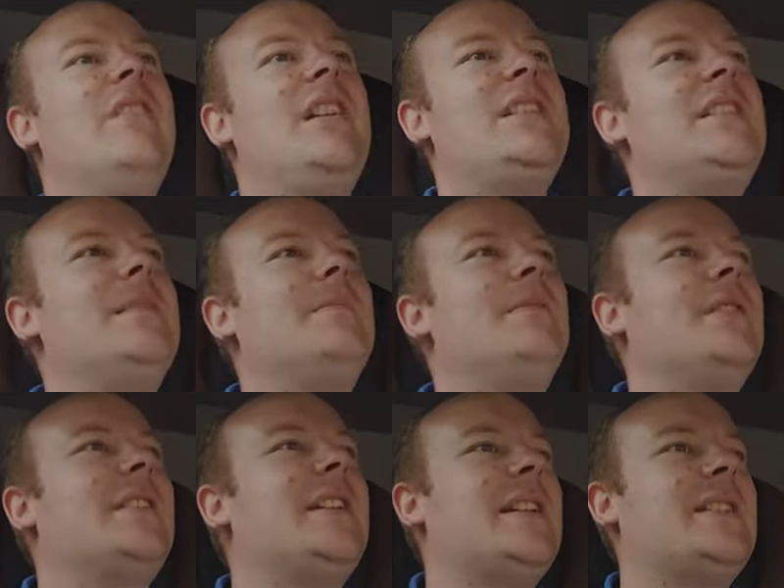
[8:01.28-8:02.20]
read in the
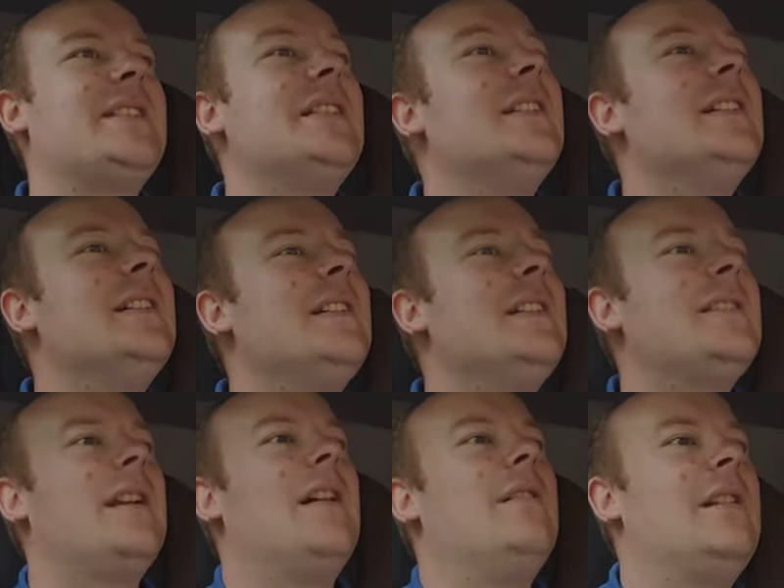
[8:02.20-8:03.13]
book yet.
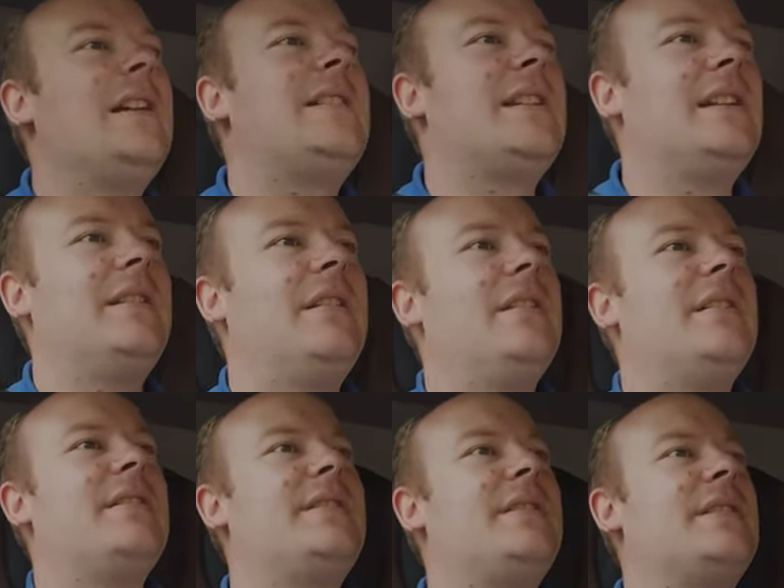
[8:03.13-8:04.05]
So late at night
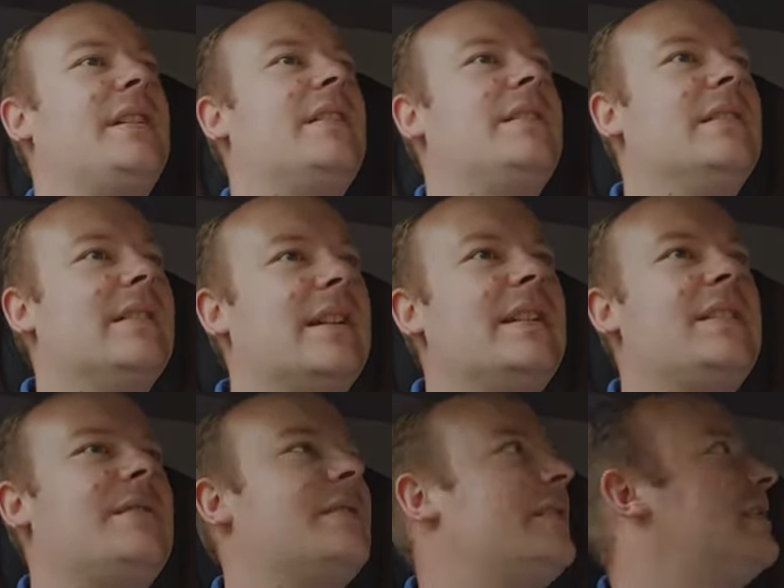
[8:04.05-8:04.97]
I decided to look
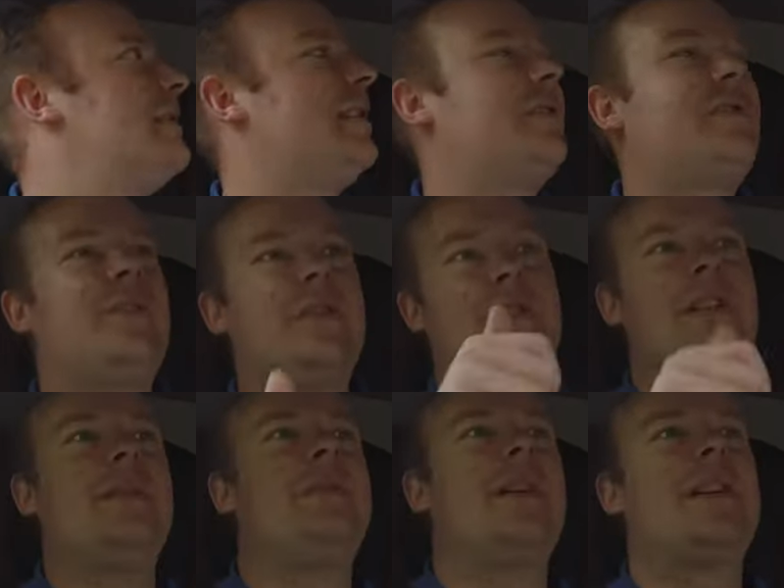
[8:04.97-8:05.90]
into it, so I decided to try and
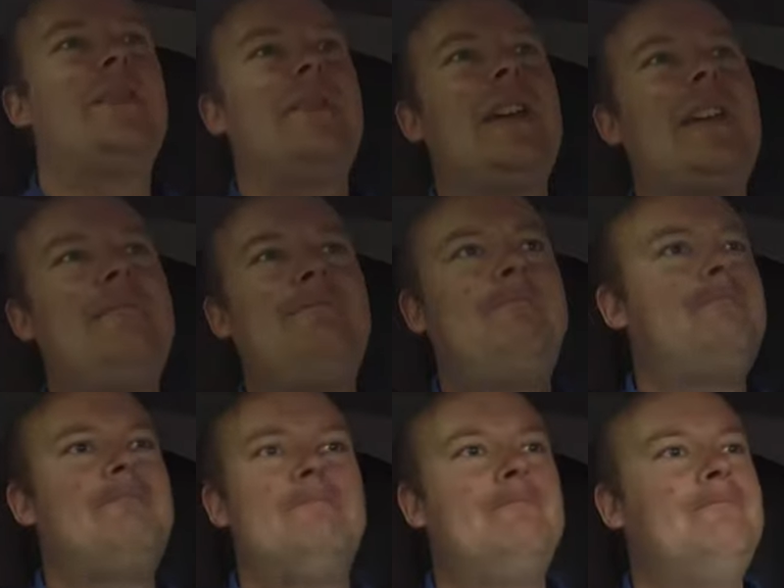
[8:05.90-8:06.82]
turn it back on again.
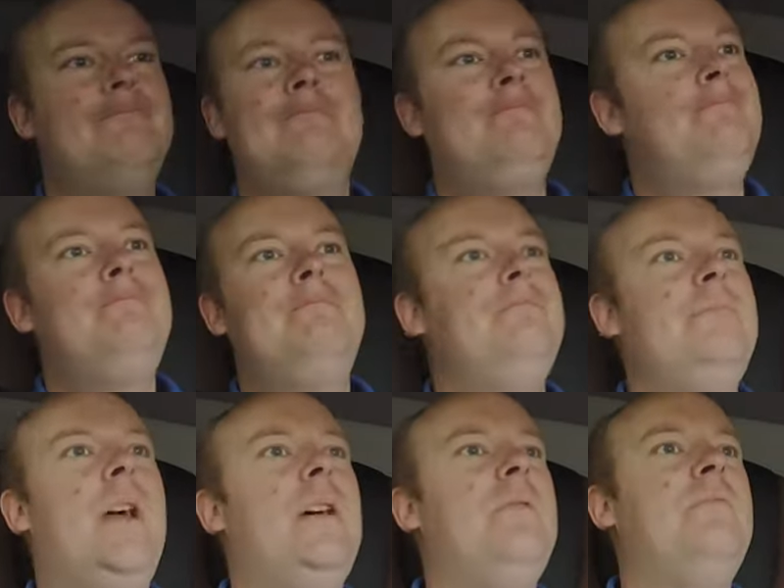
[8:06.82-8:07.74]

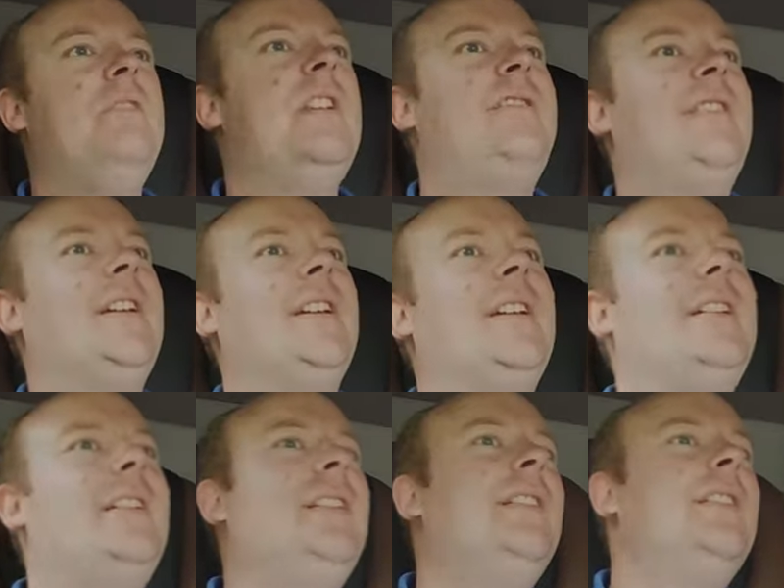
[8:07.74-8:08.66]
No,
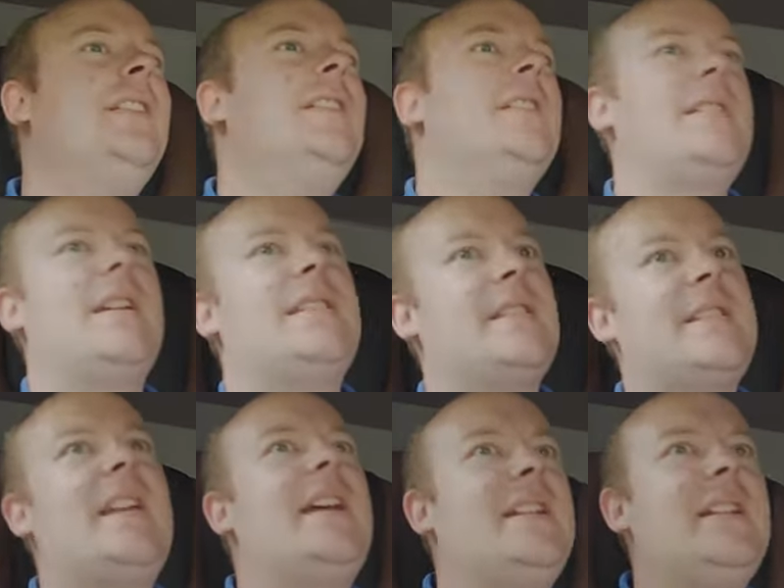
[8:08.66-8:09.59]
nothing. So as I
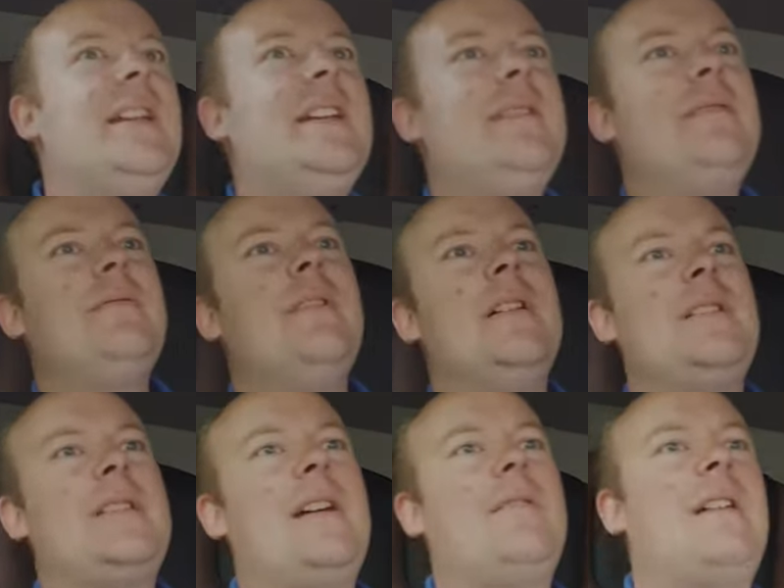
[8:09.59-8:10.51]
said, it
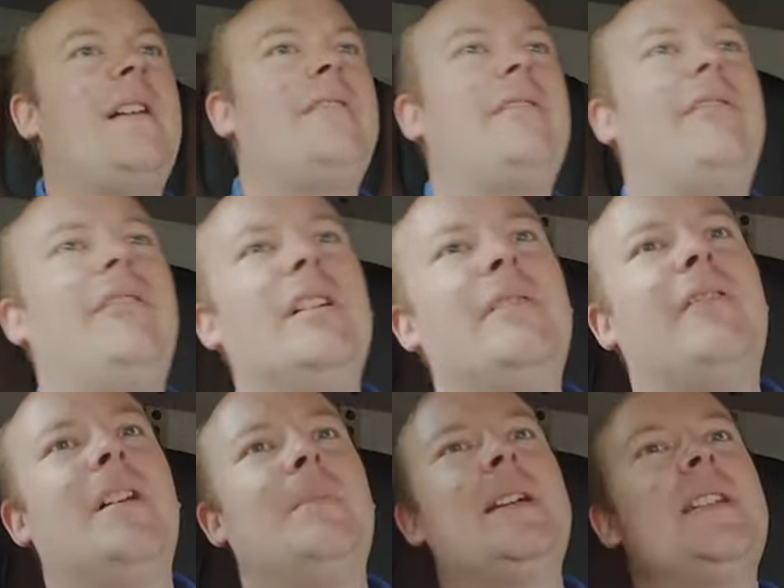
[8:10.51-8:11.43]
worked out after
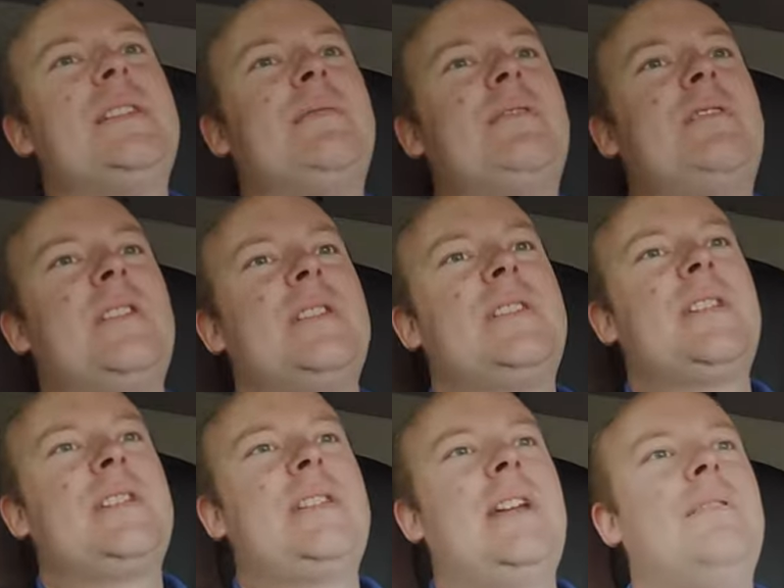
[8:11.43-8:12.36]
45 minutes of trying to
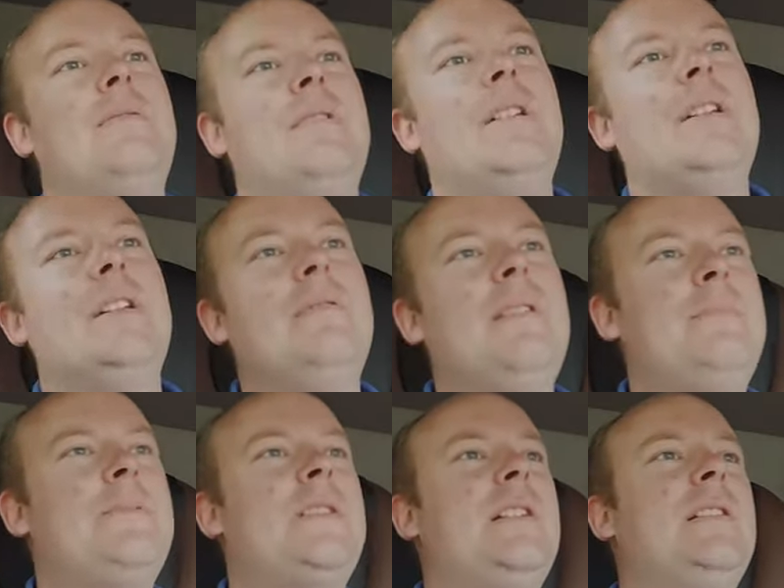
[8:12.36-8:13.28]
suss out, going on the
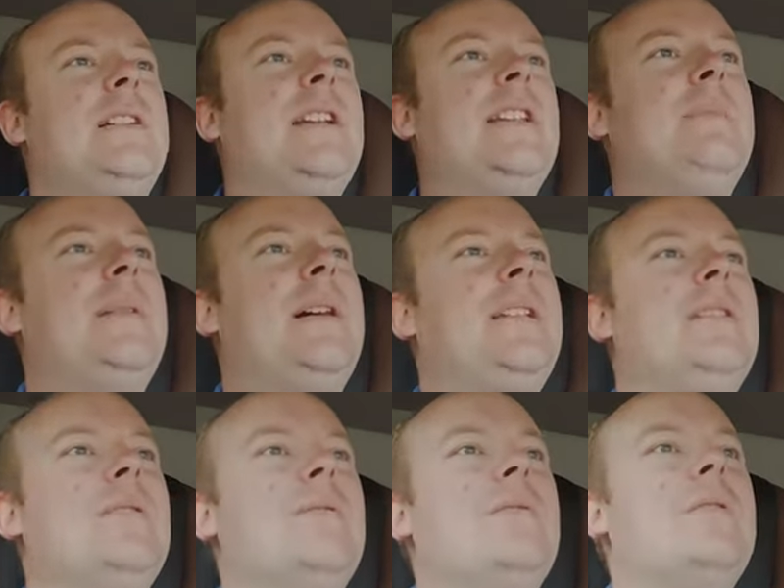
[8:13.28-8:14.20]
website, looking at the
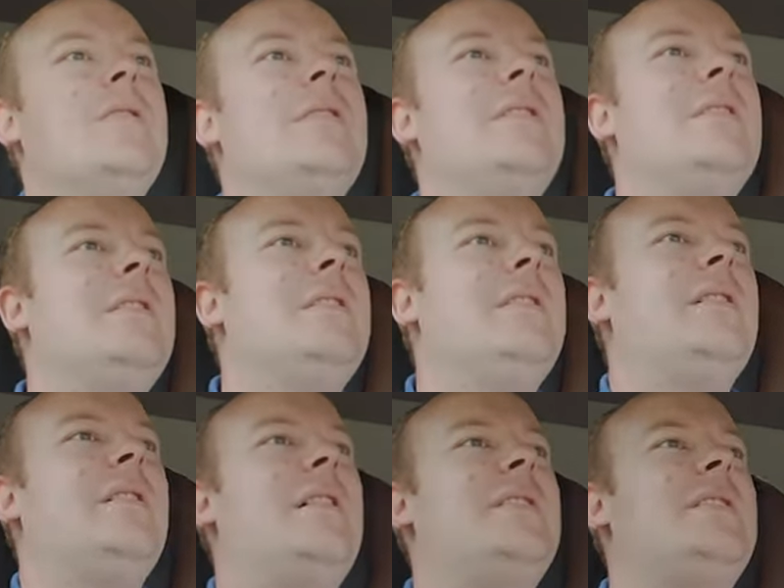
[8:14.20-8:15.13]
manual
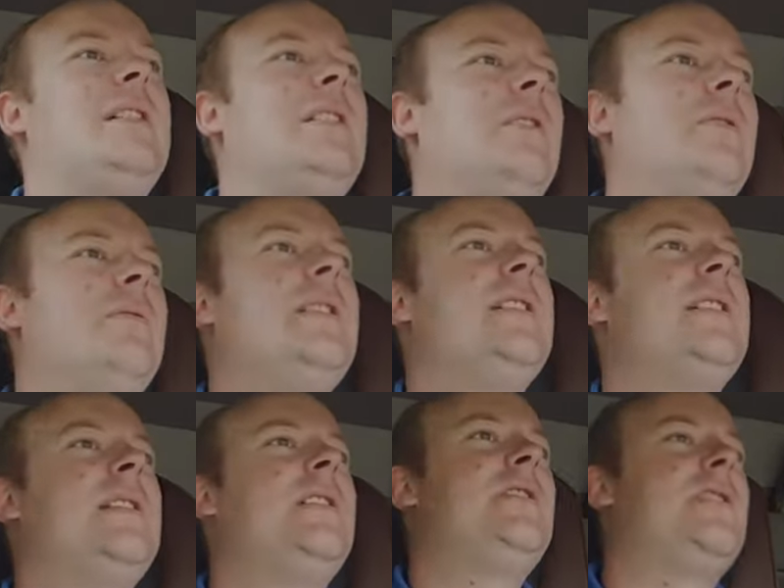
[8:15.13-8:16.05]
and doing a lot of
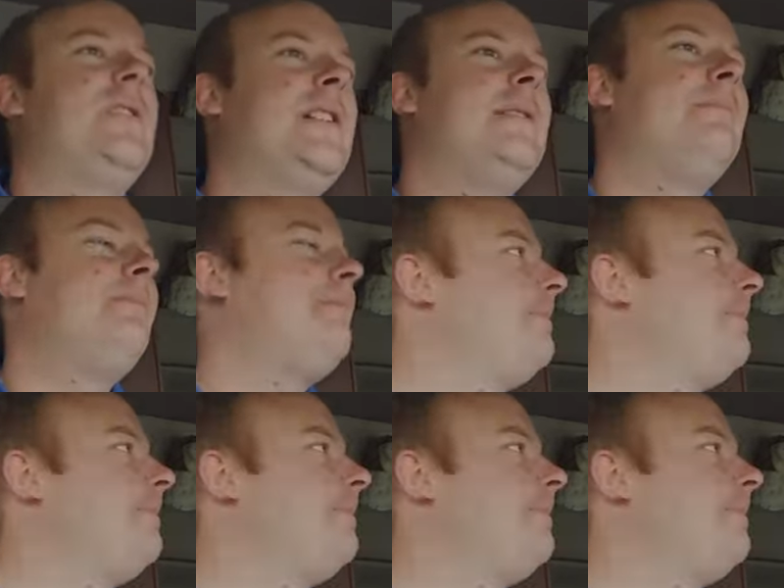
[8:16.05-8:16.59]
research on it.